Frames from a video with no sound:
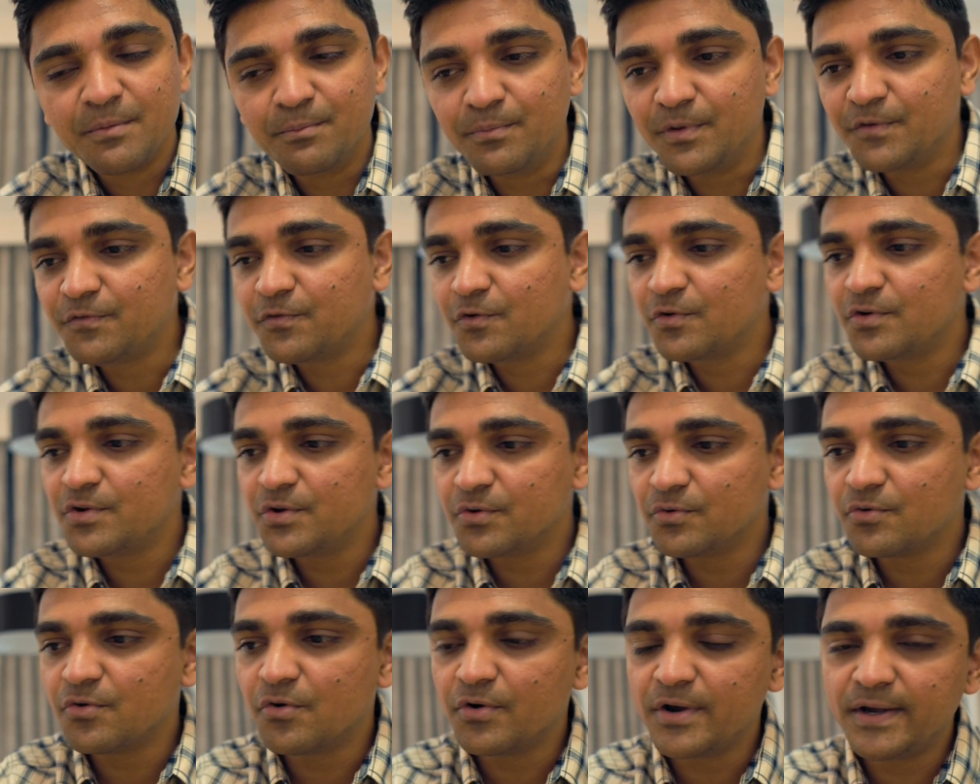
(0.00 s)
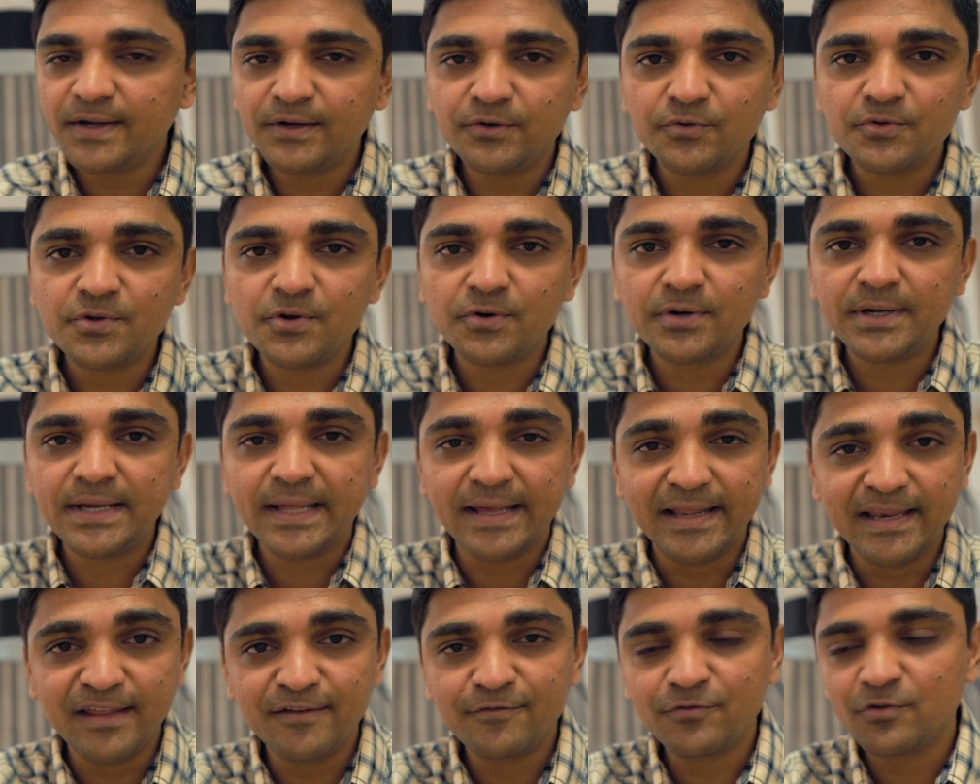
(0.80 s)
before you go into your
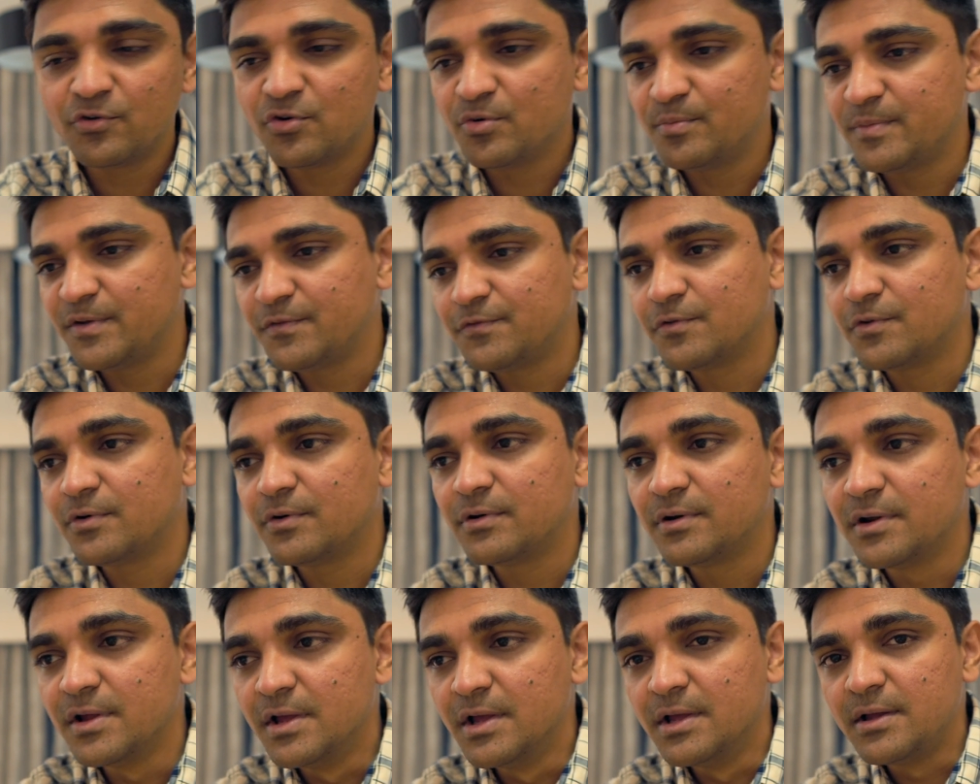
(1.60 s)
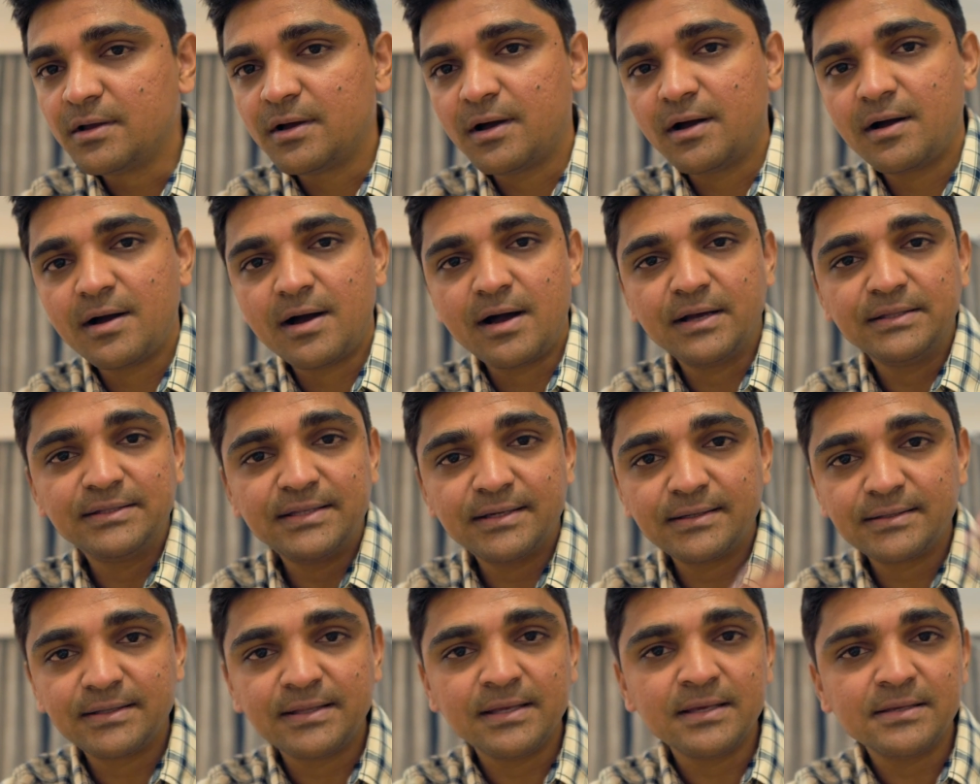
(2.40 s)
daily flow, before
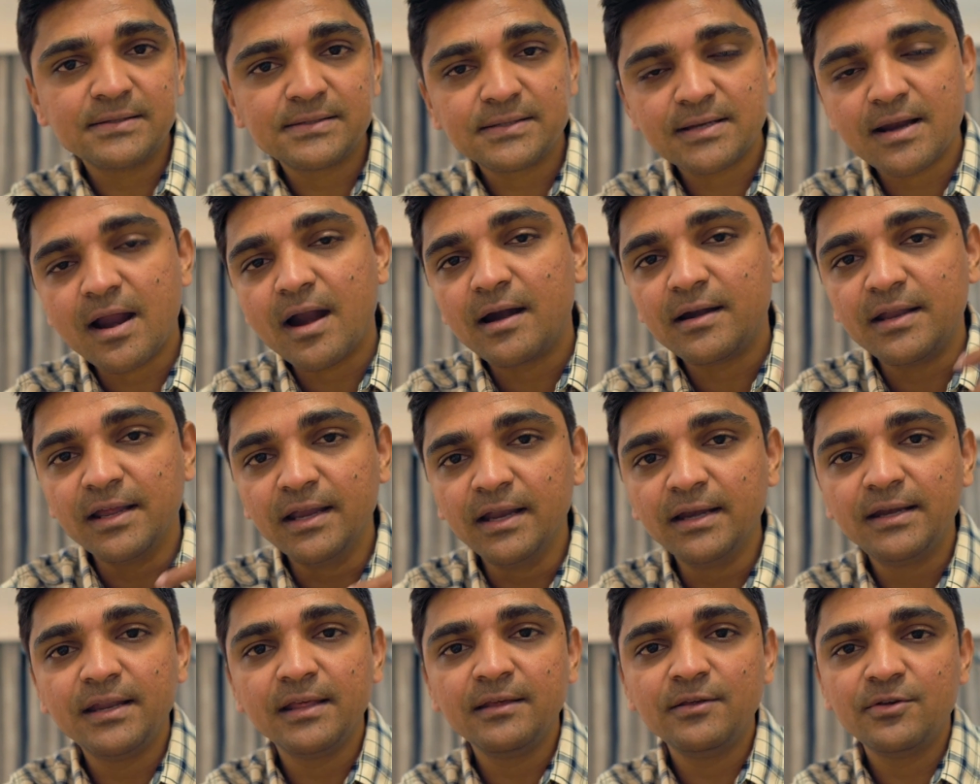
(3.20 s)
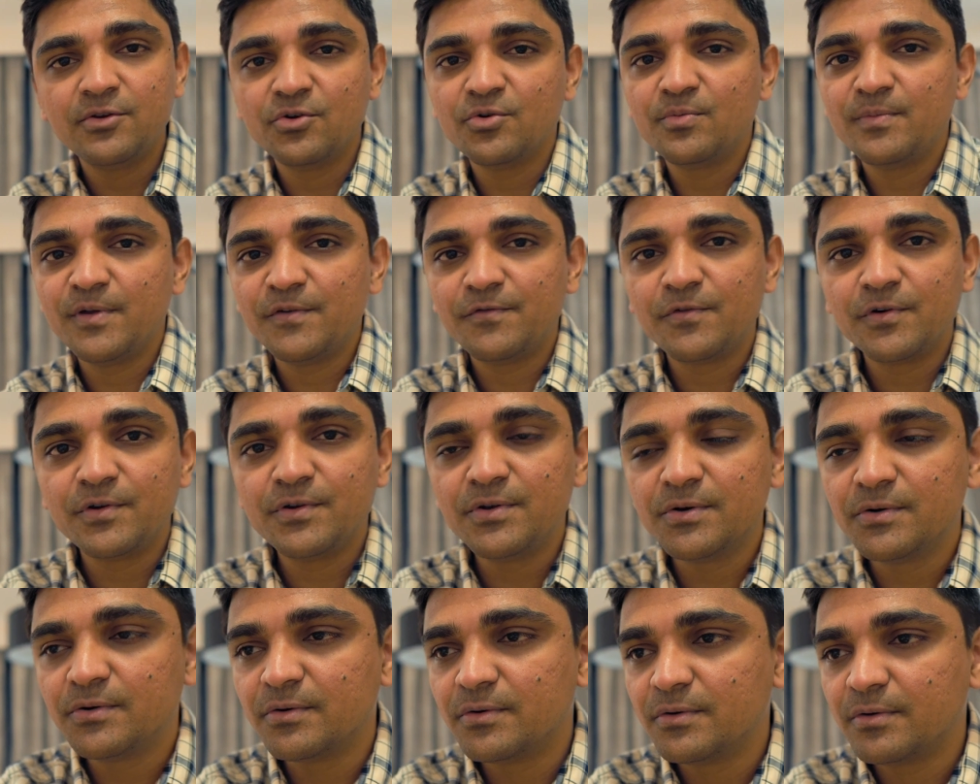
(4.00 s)
other things start hitting you,
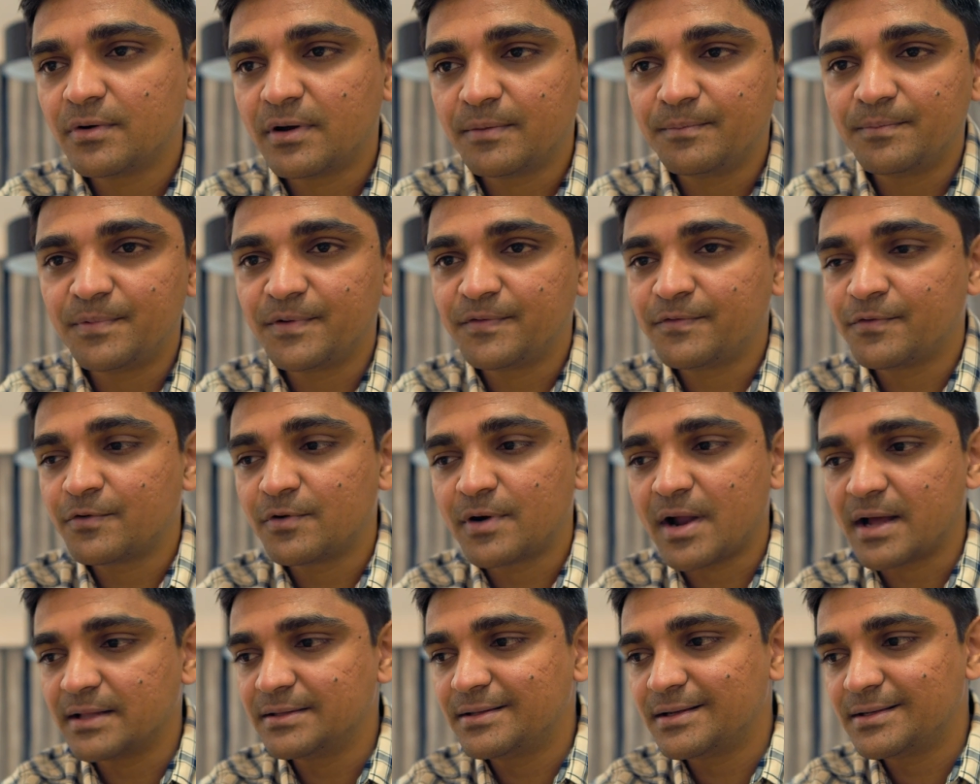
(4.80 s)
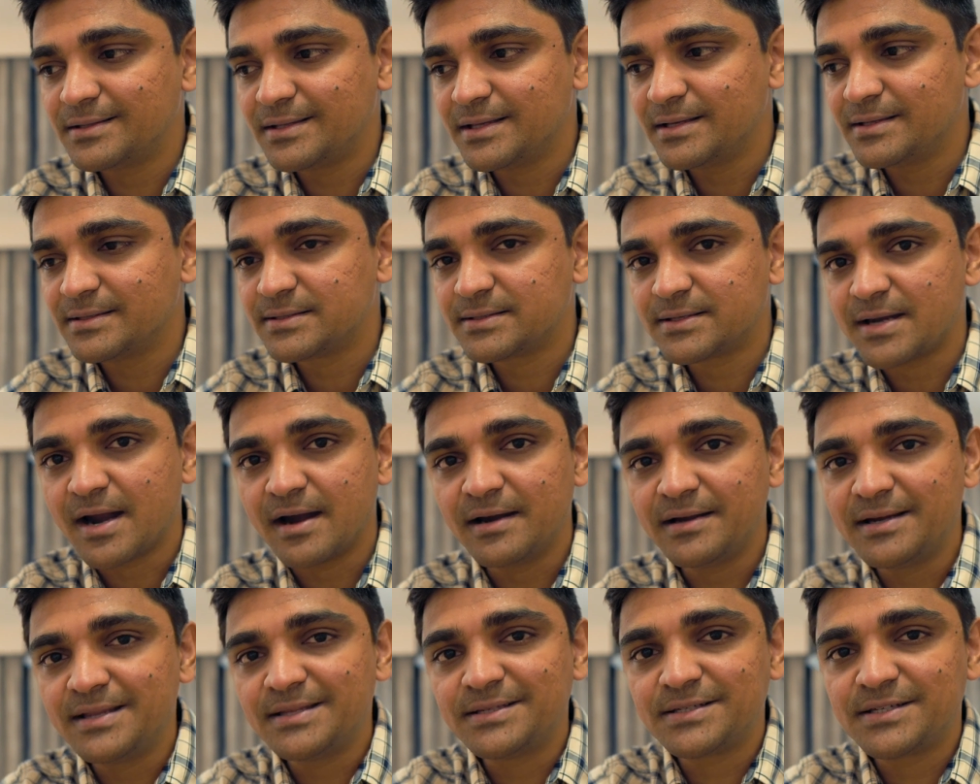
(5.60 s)
before other things
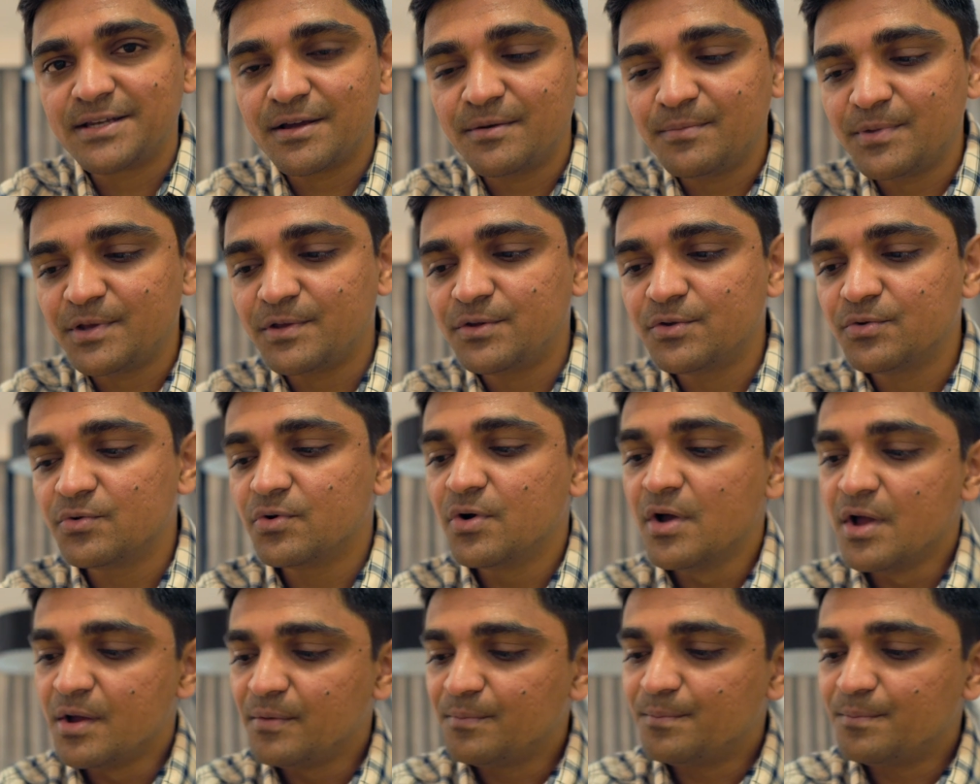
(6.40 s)
start disturbing you.